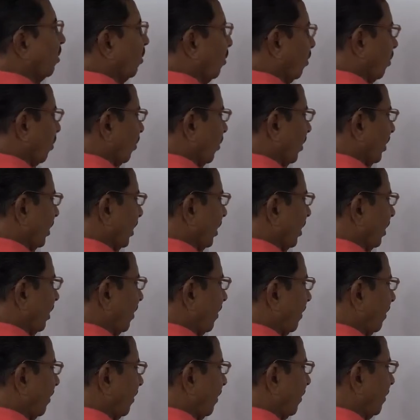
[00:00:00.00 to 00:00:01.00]
oil
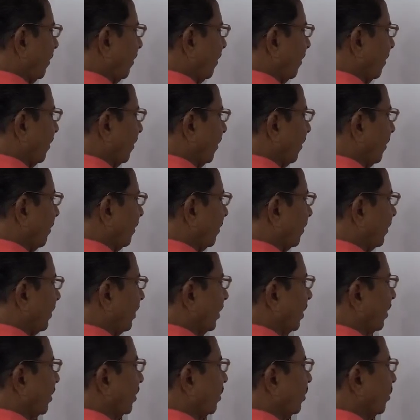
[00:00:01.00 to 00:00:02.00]

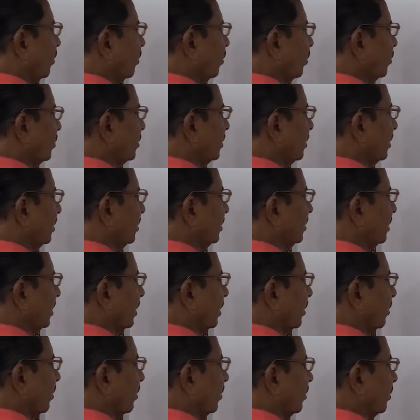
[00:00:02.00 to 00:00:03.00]
used is
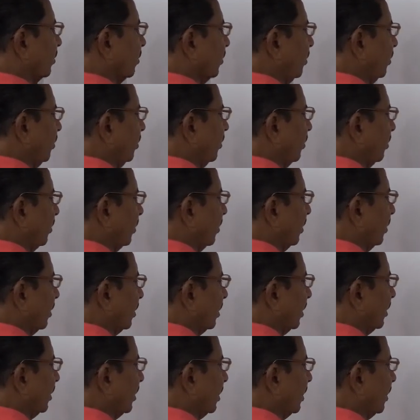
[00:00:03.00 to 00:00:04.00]
equal to
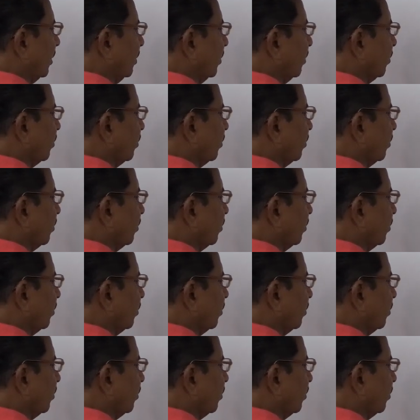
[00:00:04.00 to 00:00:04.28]
did